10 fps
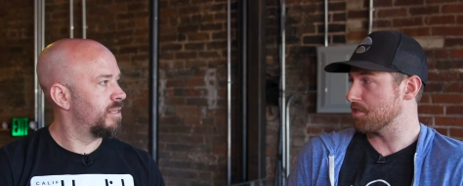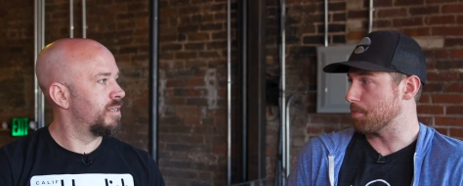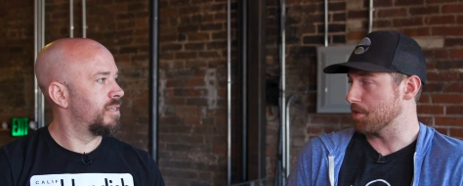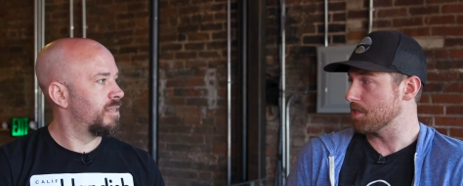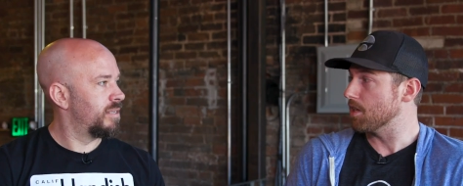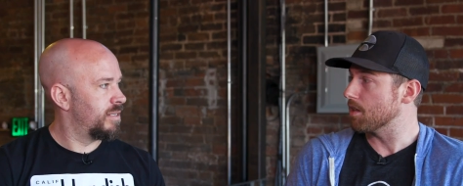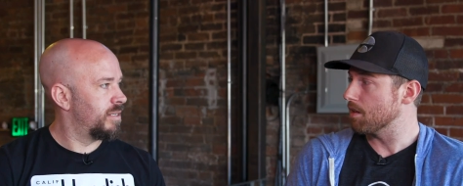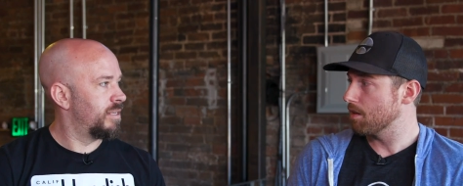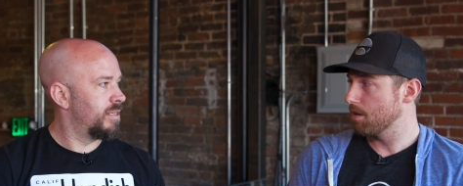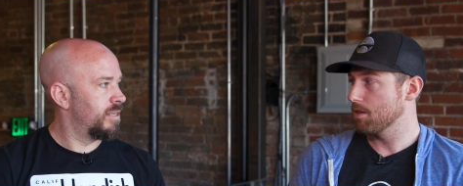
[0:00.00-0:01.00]
Speaker 1: It's just built in.
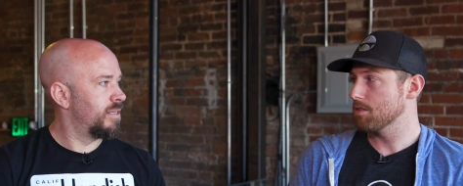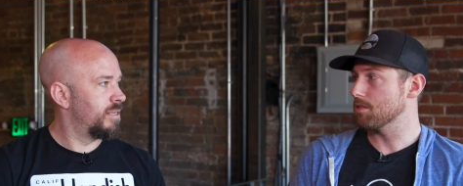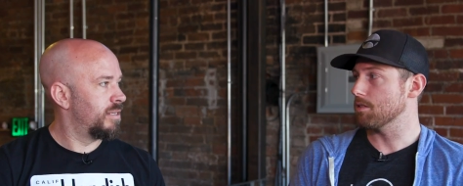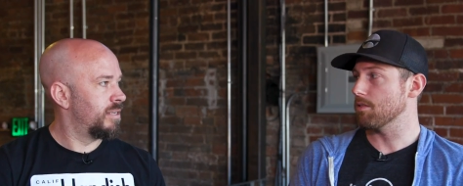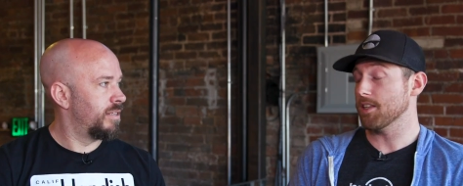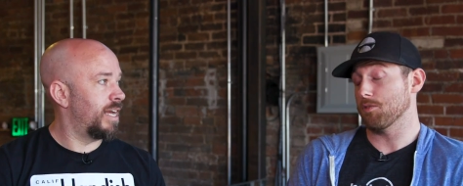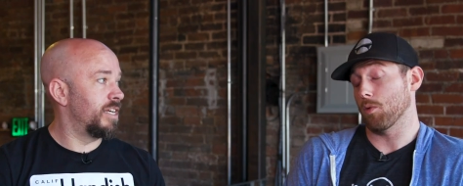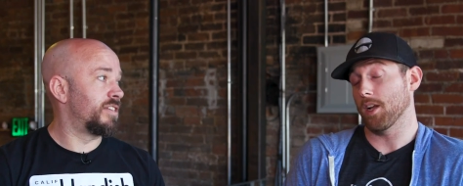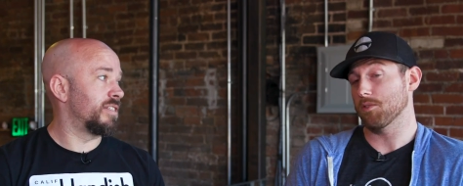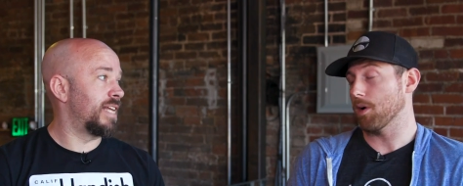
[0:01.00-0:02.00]
So that's, that
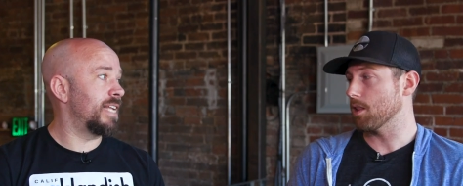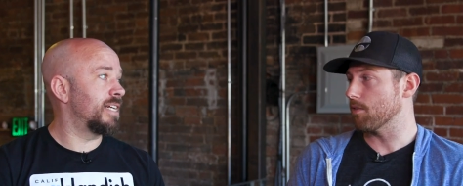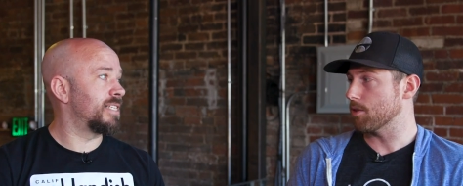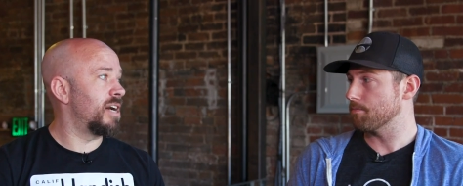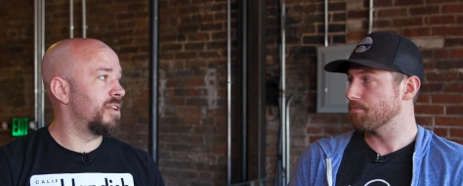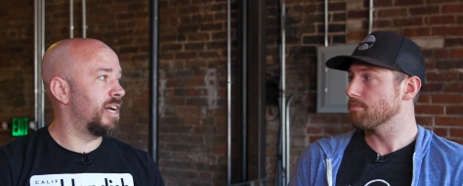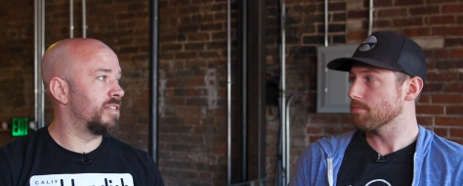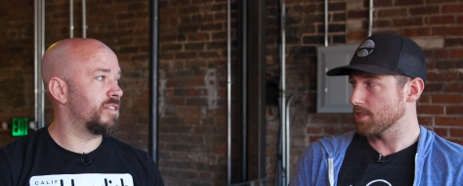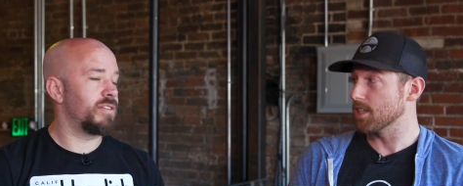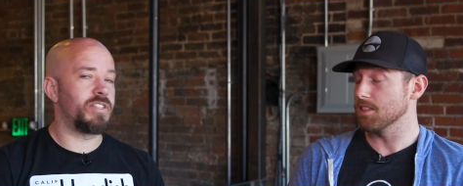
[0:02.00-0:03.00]
is that's that does sound
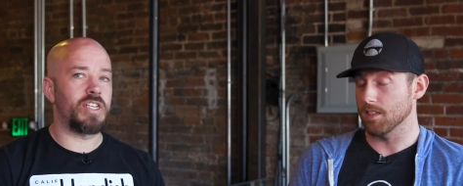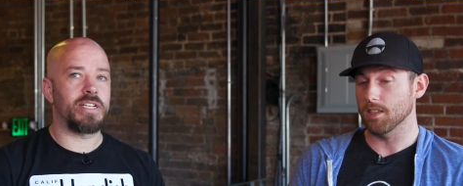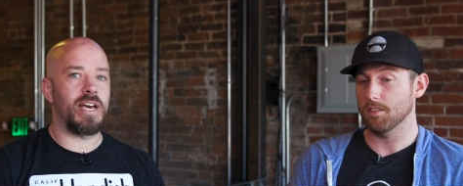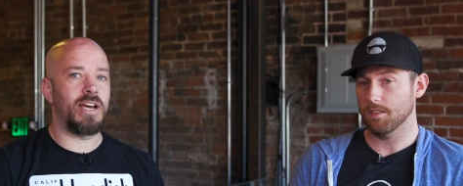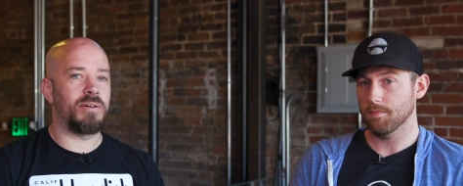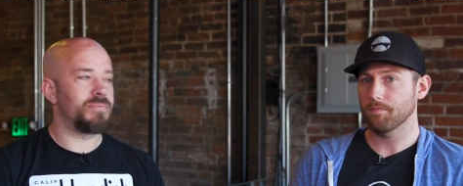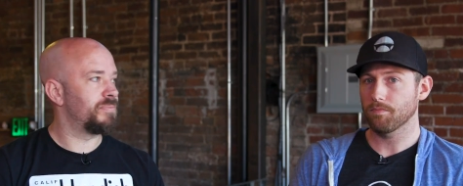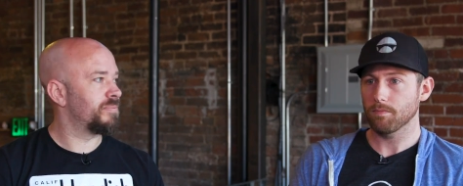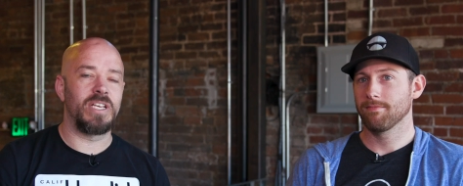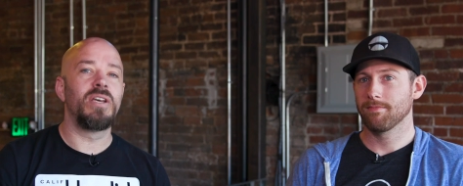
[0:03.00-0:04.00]
nice. It is check nice. that out.
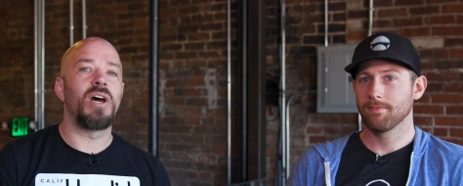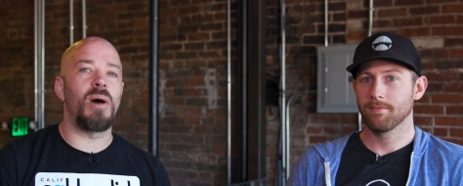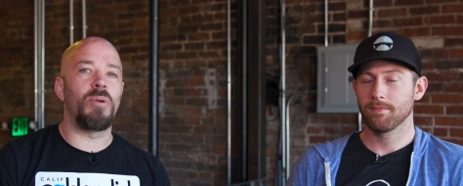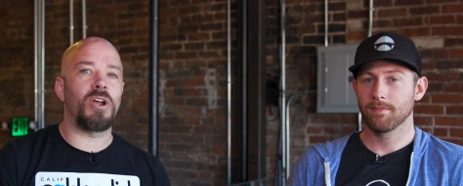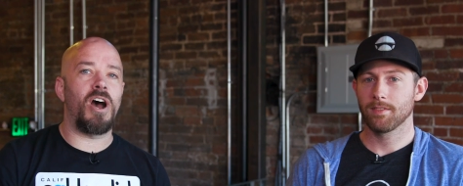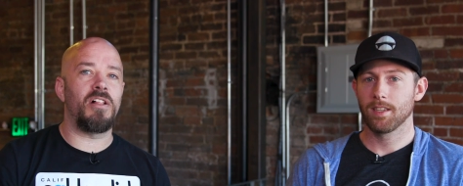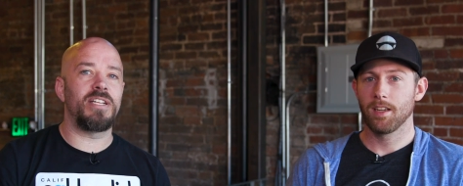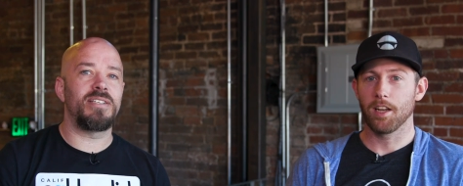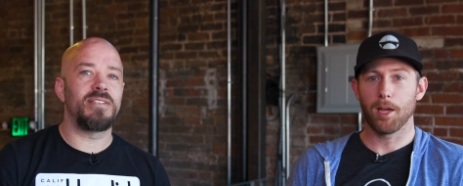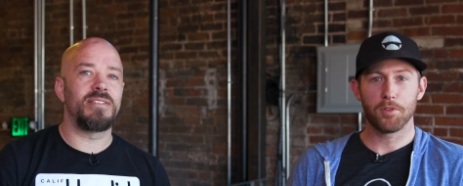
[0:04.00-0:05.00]
I'm Burke
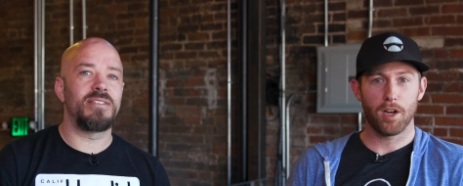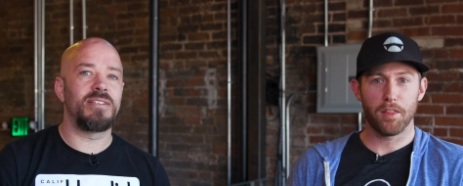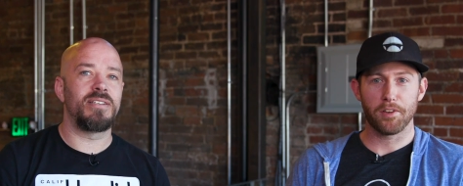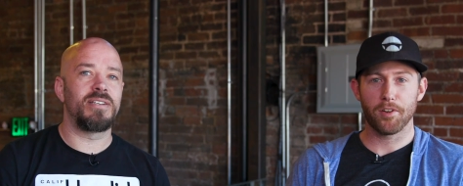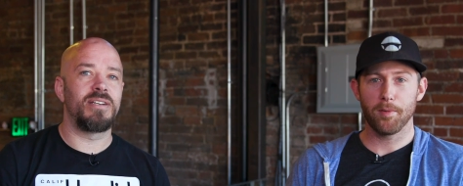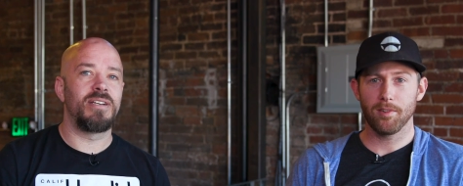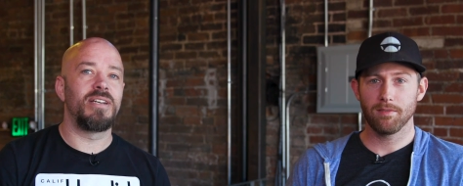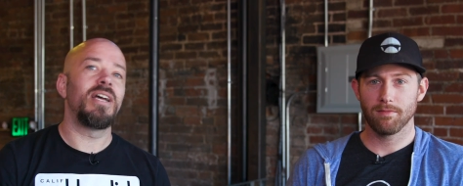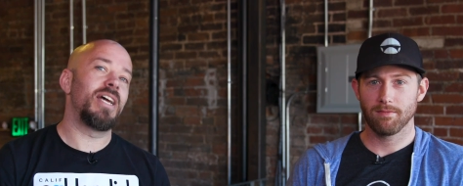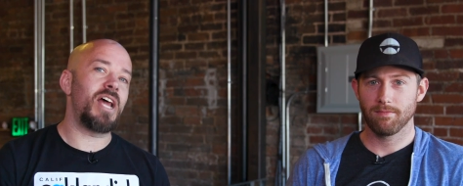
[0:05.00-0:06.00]
Holland, and I'm Jonathan
Speaker 2: Creamer,
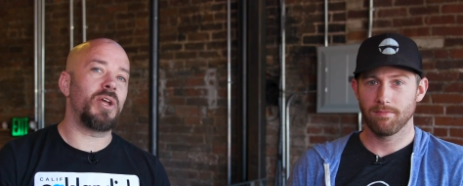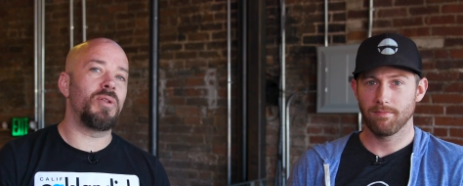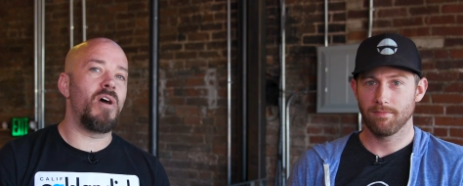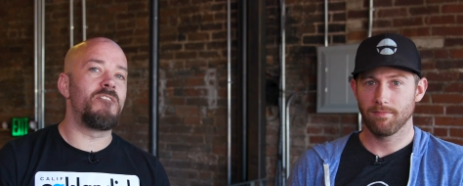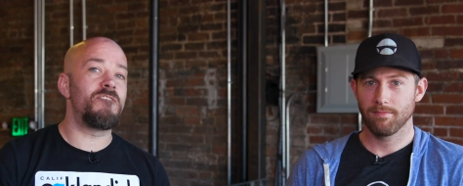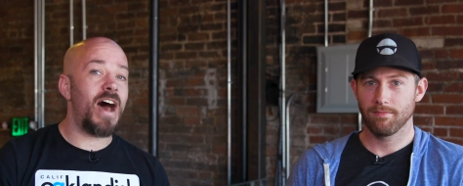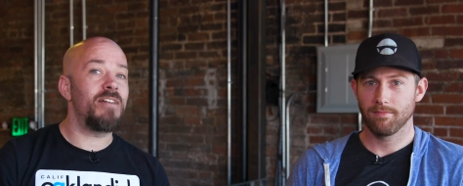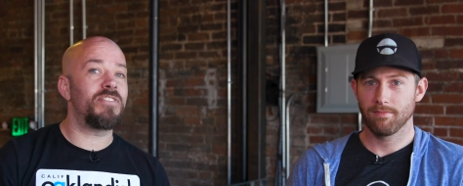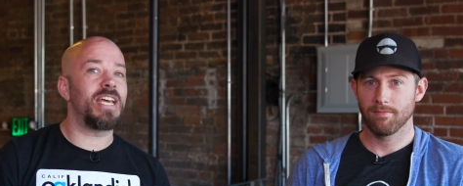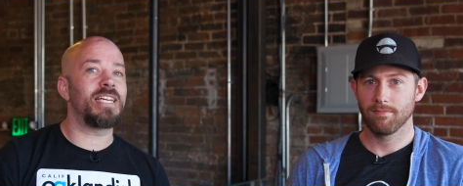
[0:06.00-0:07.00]
and now you know
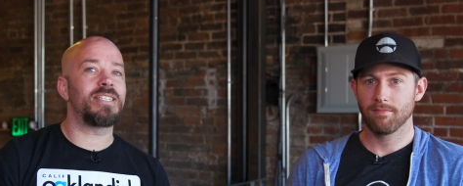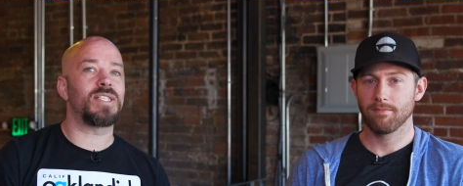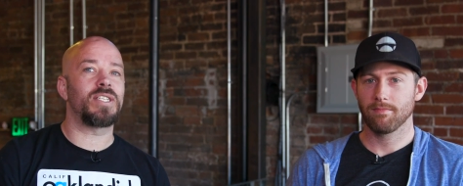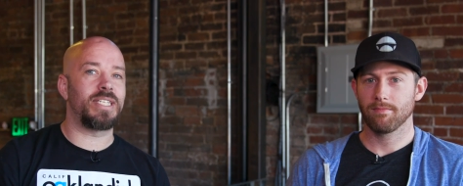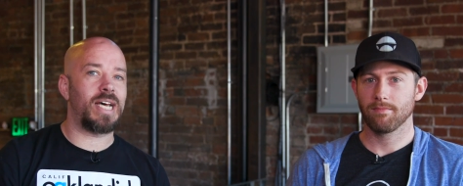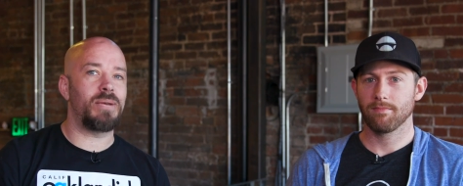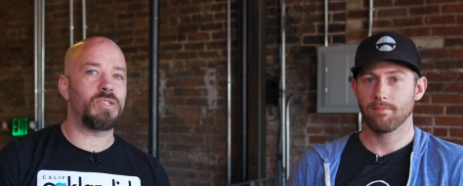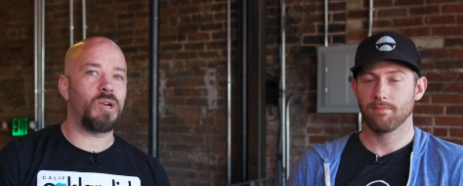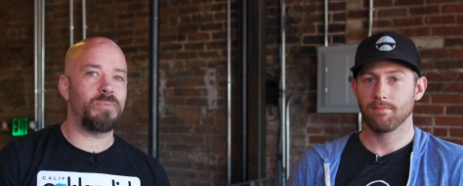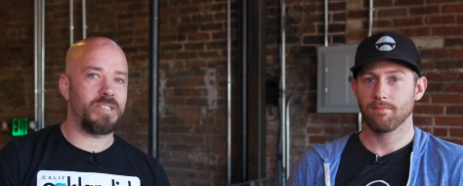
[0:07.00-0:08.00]
five things the
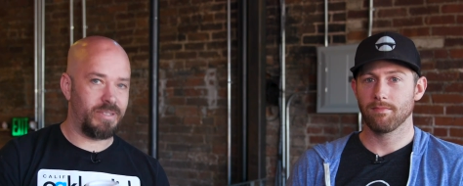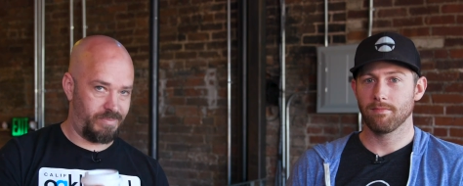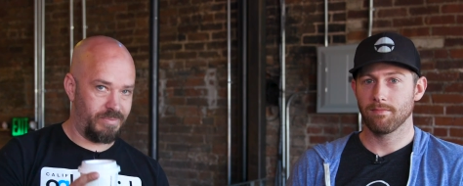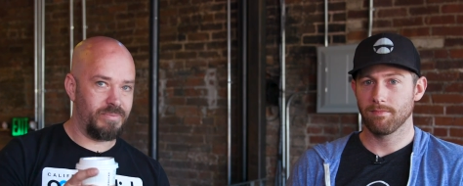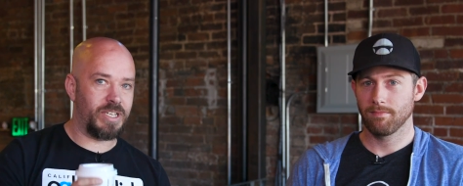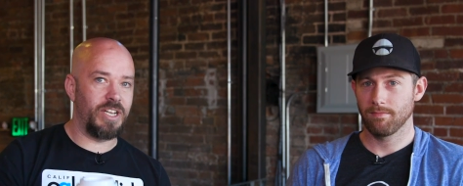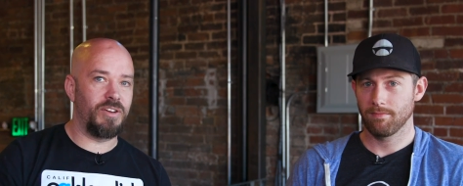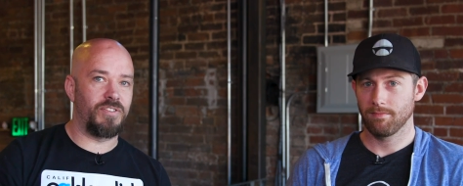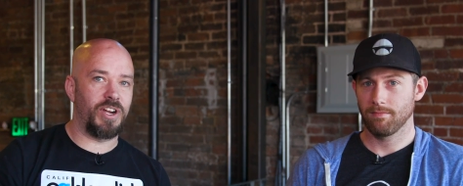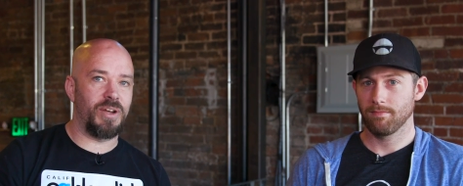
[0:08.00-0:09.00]
TypeScript can do
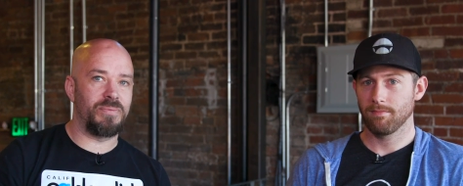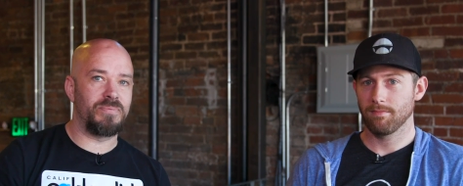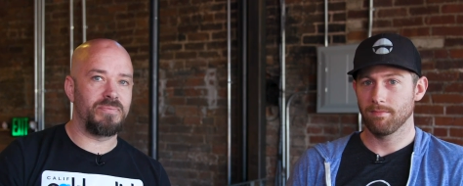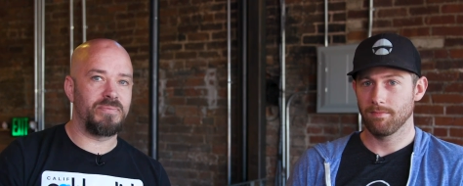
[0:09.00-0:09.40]
for you.